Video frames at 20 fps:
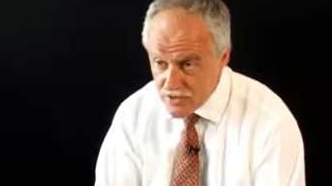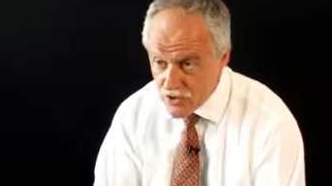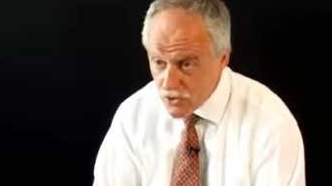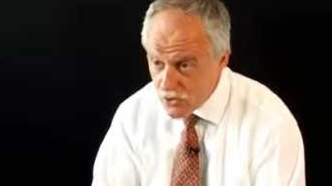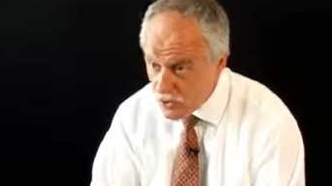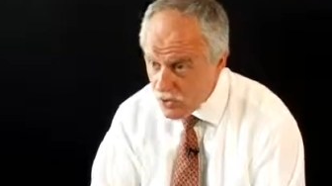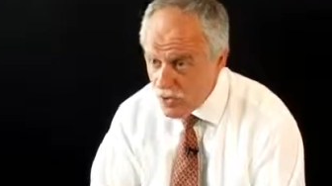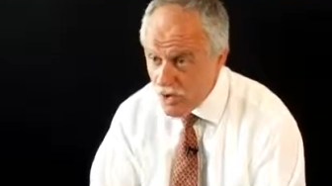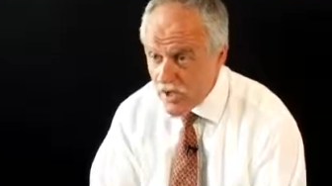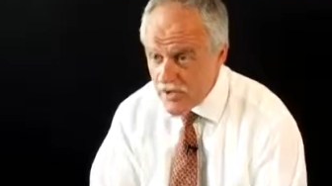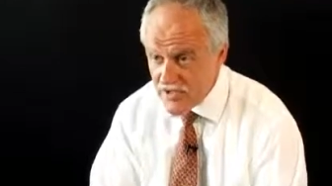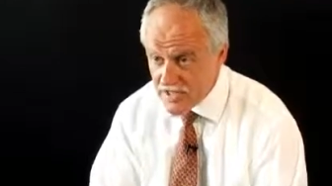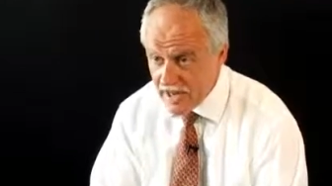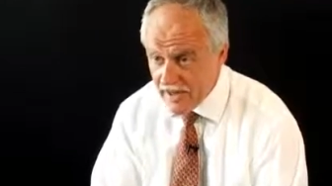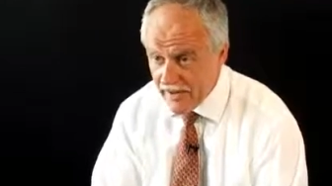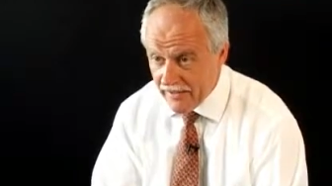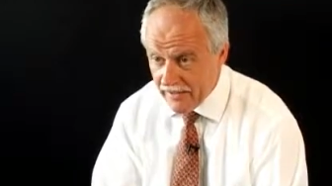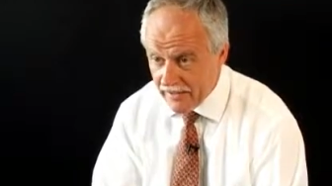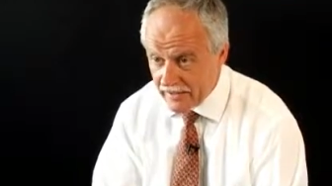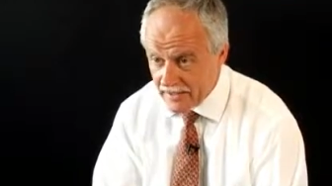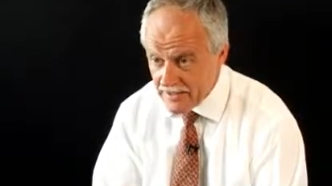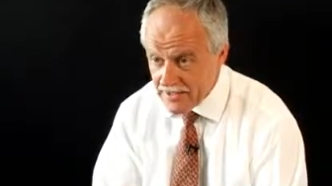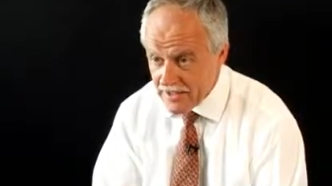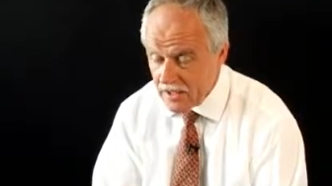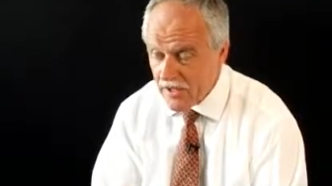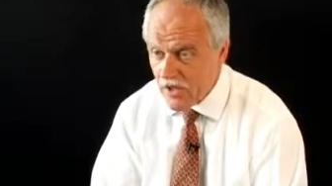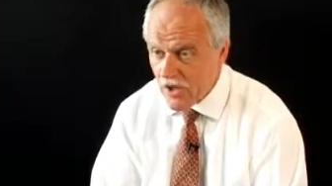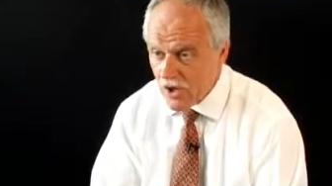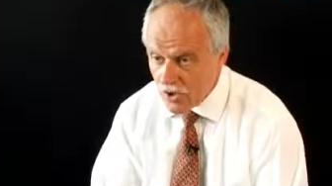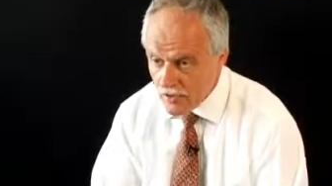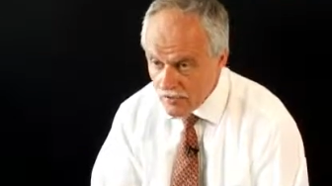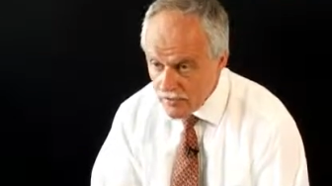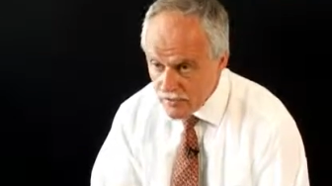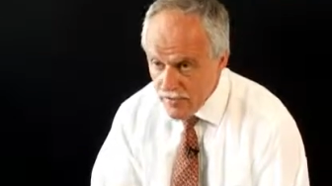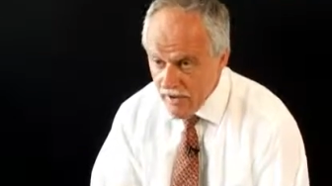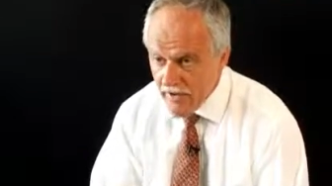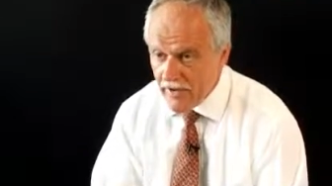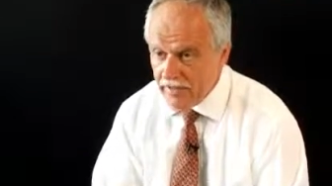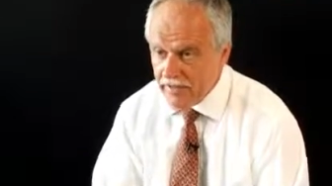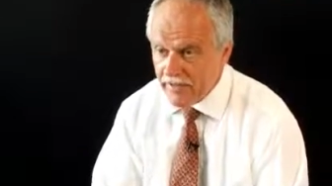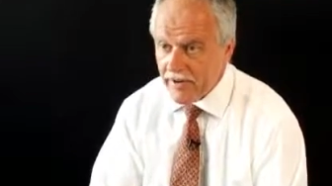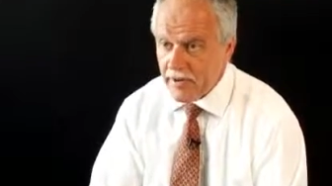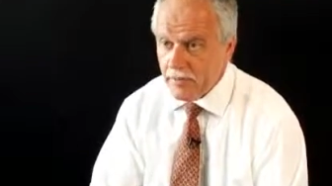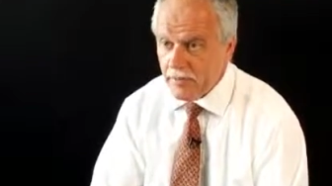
All those areas are very